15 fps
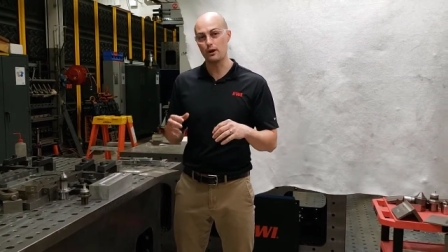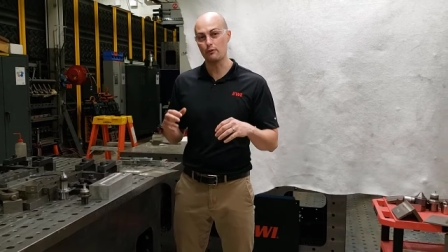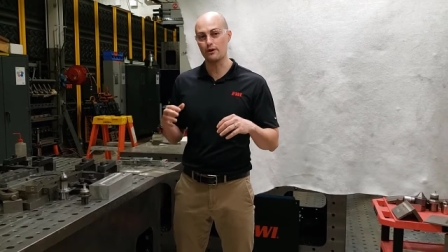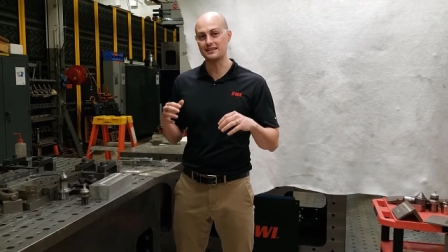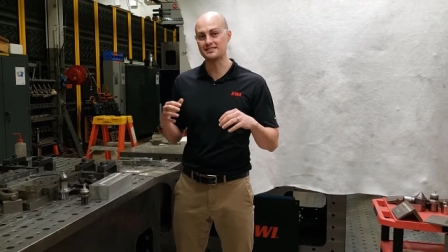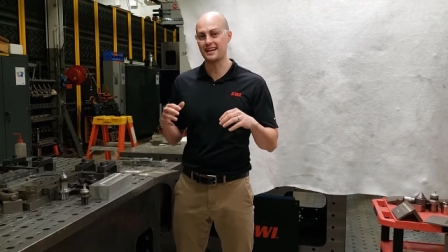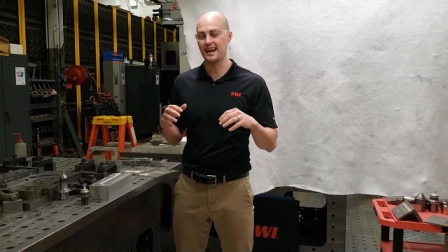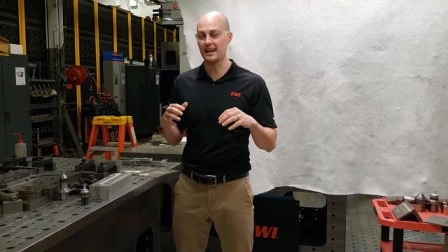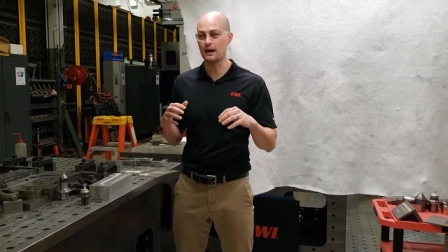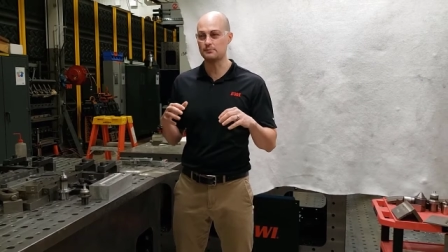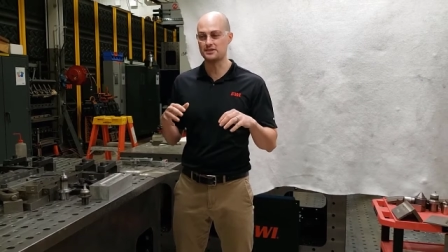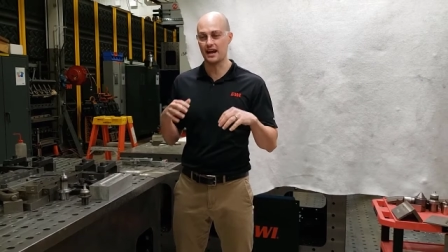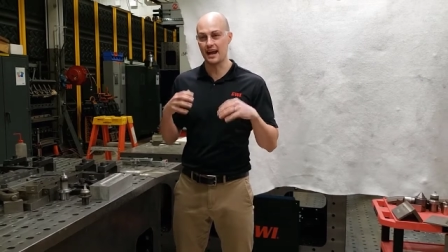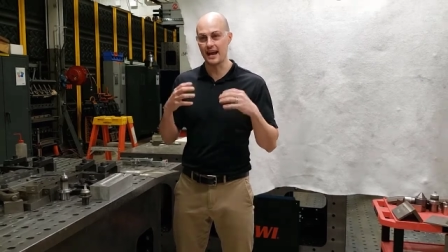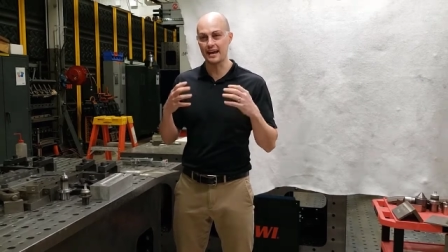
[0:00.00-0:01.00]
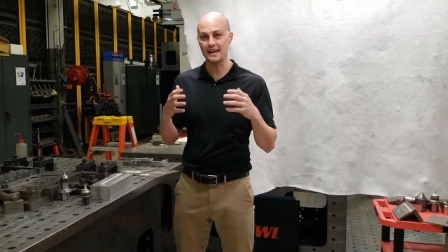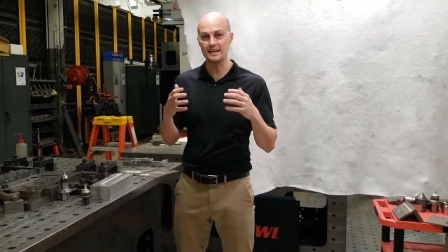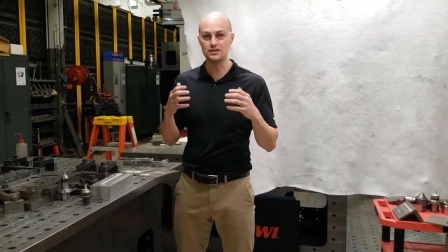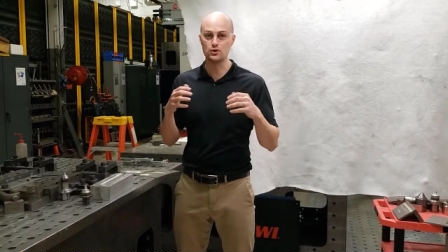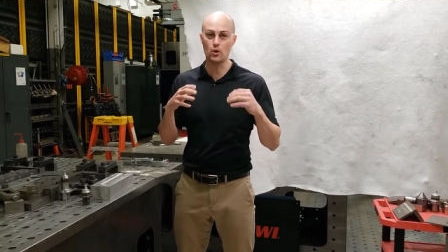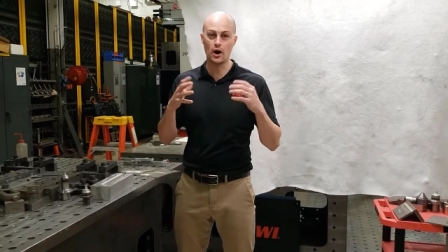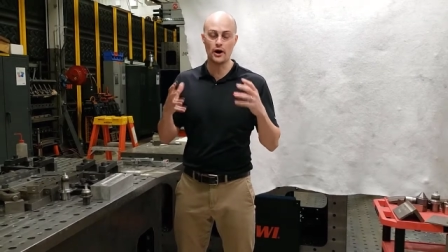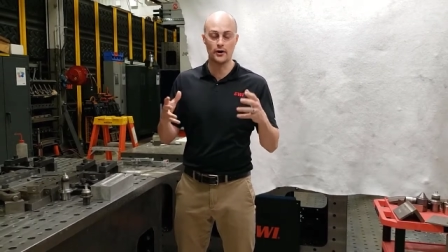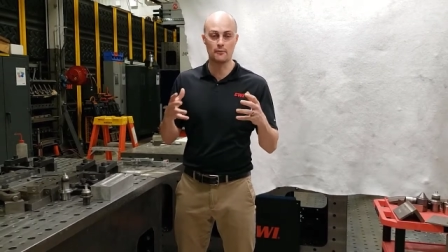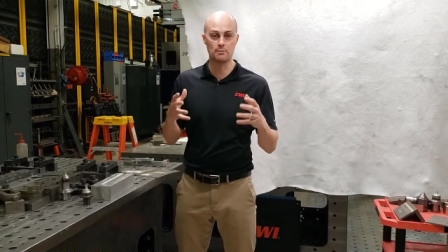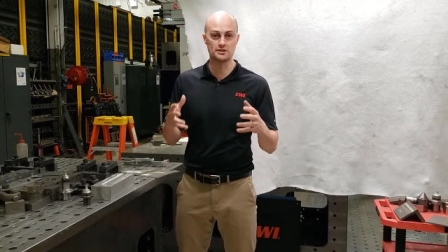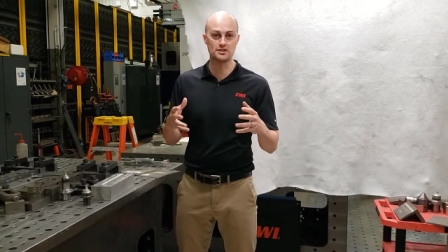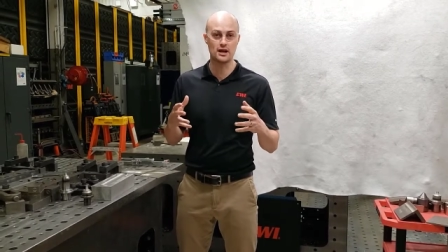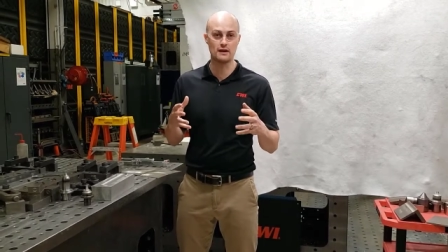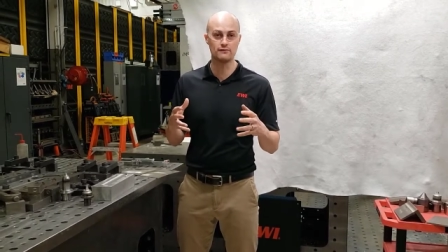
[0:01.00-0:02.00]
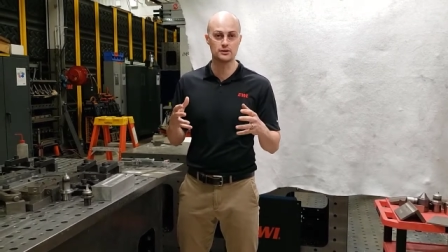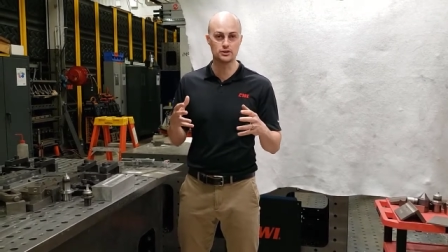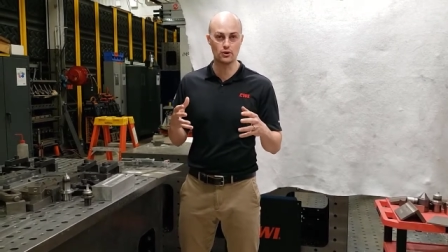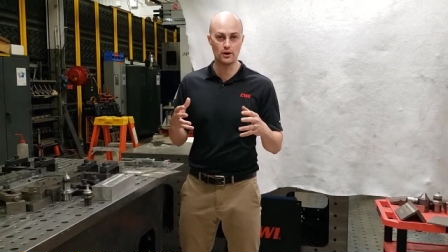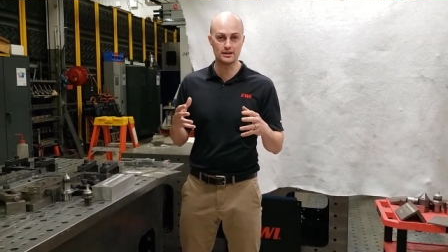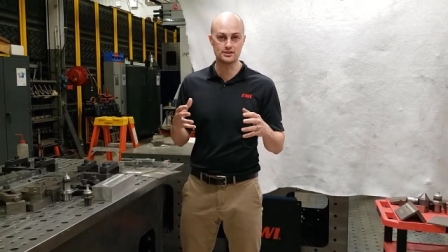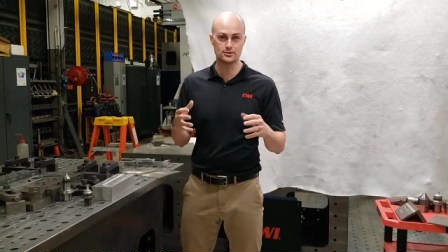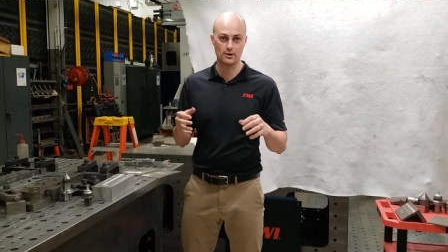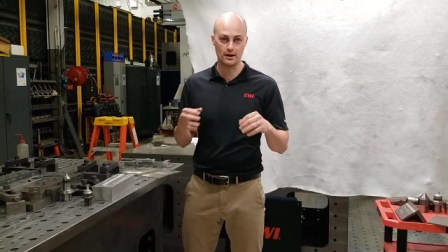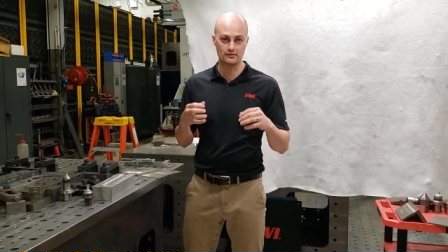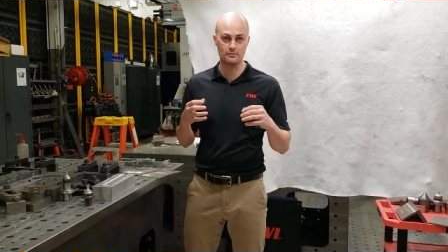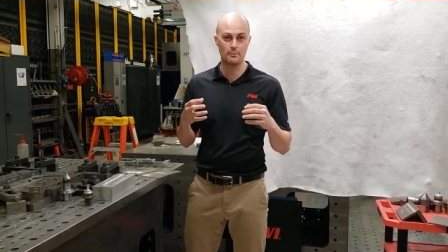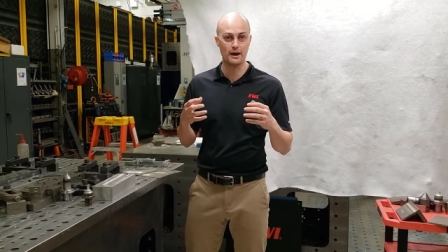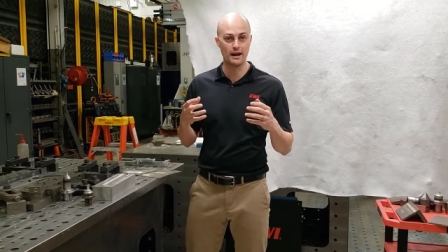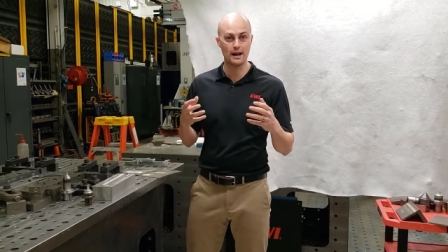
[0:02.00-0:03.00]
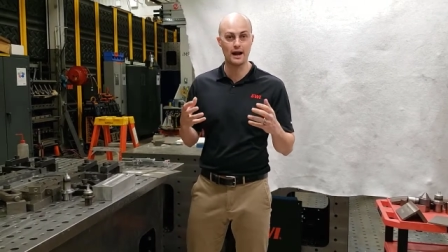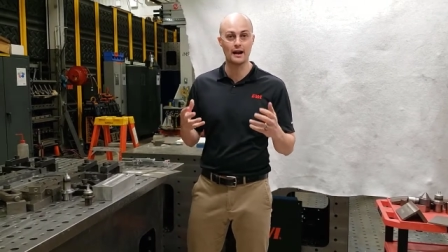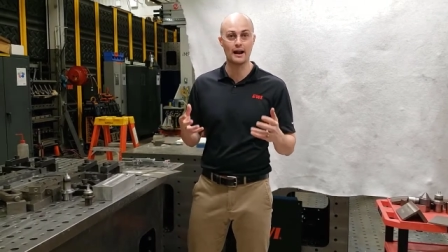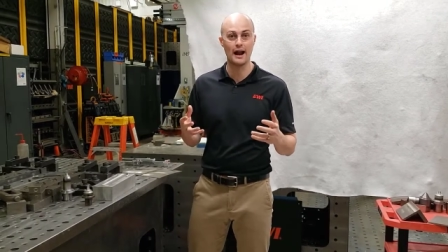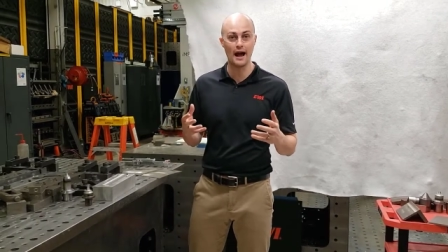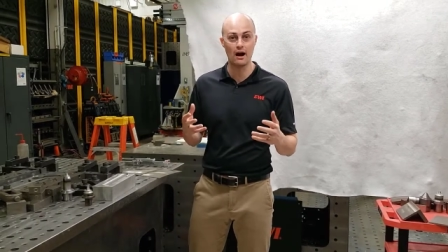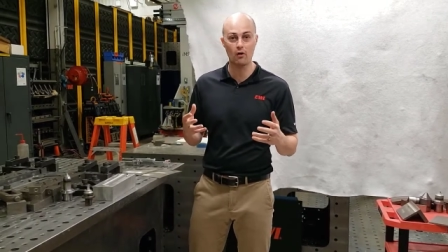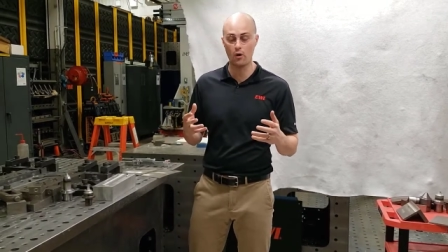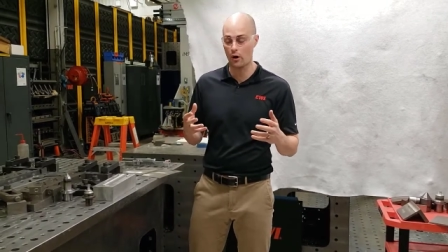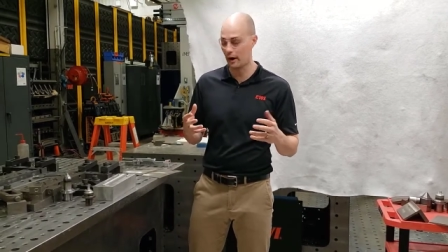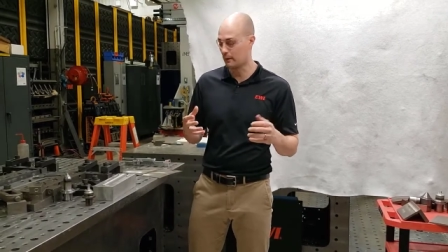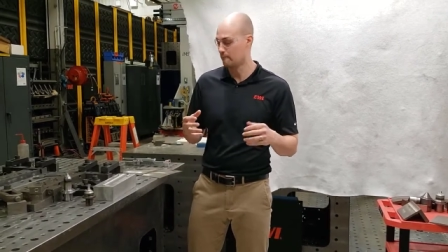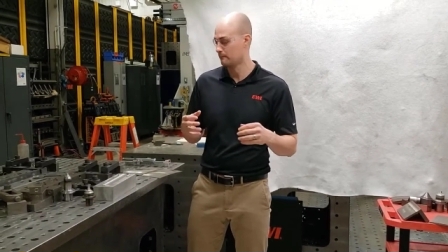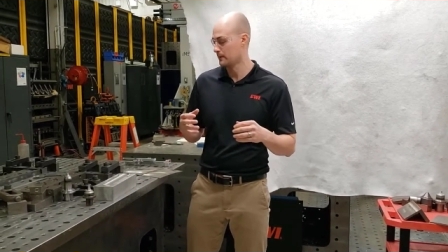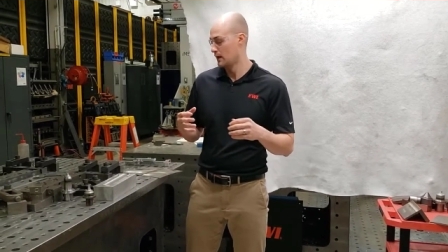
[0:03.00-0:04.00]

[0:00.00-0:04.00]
we retain up to 80 to 100% of the joint strength depending on an alloy.